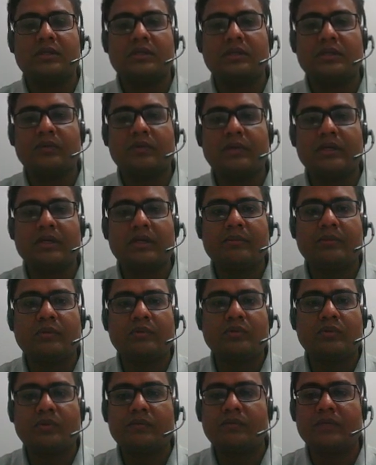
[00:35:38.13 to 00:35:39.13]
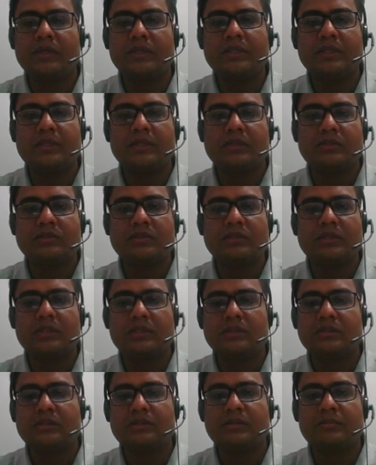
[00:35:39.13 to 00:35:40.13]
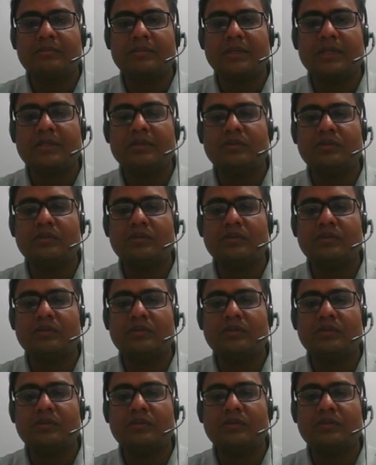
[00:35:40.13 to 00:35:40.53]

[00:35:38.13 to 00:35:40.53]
required amount of heat energy that is supplied